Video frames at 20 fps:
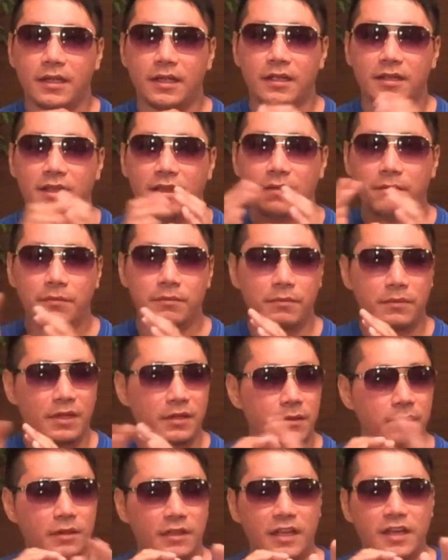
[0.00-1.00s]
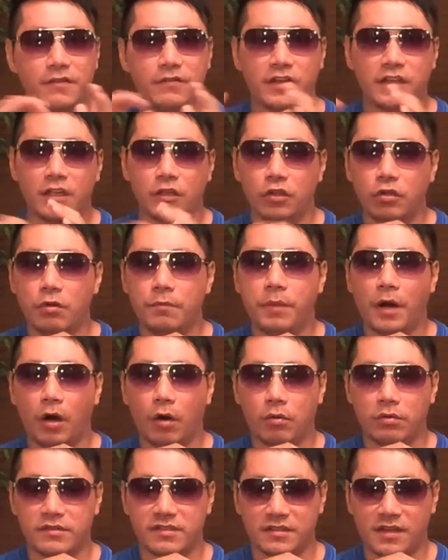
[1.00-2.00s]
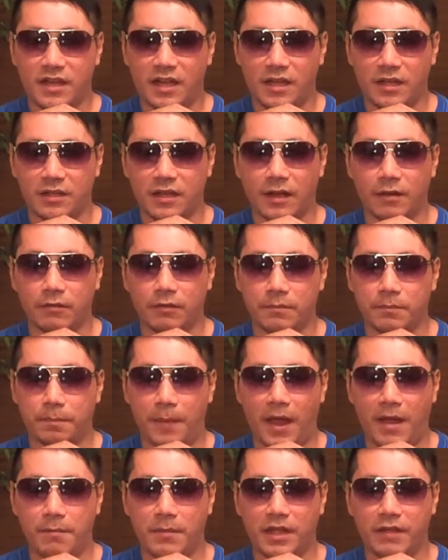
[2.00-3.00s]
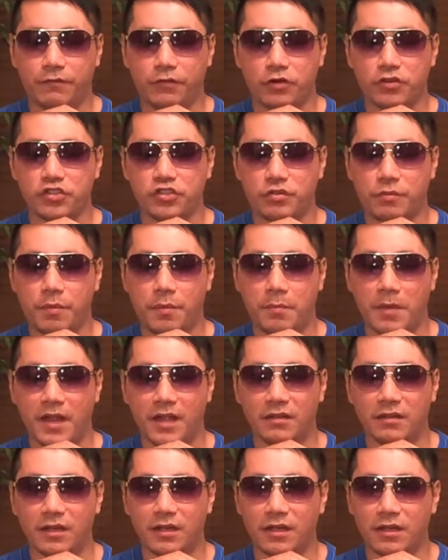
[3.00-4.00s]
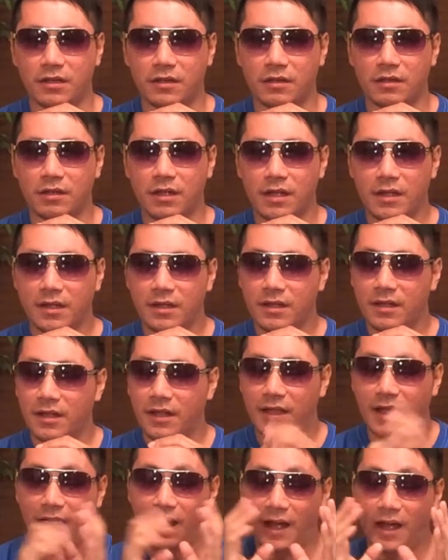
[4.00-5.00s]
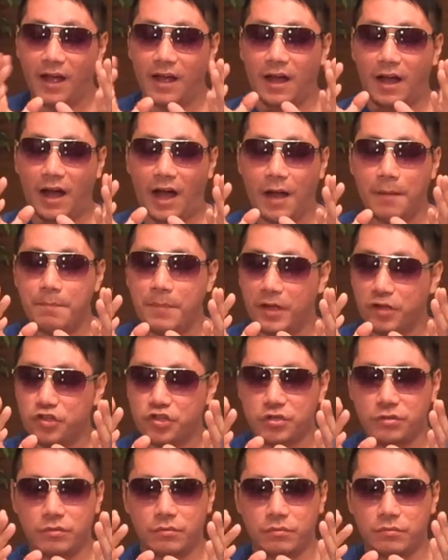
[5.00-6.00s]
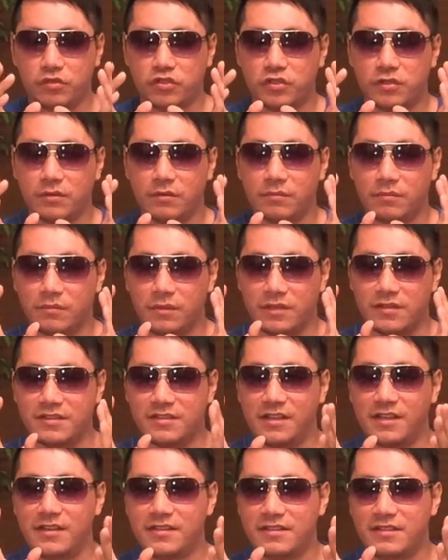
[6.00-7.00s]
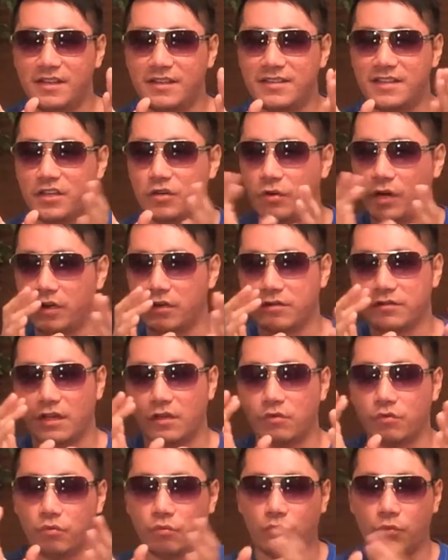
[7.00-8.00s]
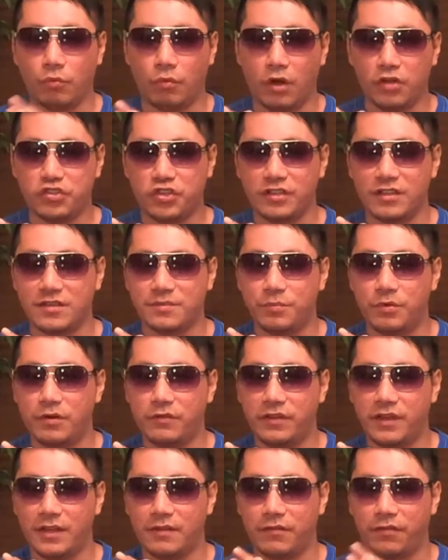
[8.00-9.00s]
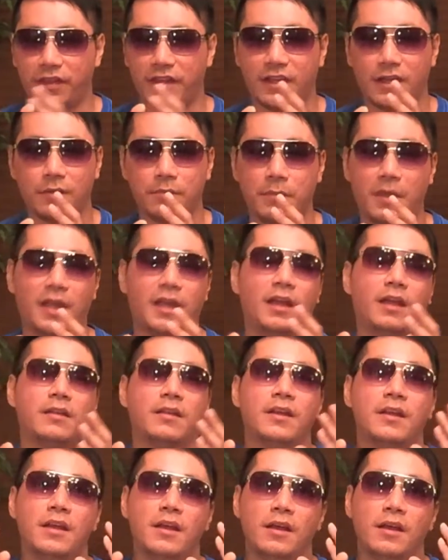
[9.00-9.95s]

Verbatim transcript: It didn't leave any loopholes, kind of like Batman vs. Superman did. I bet you these DC creators are watching this movie and thinking, man,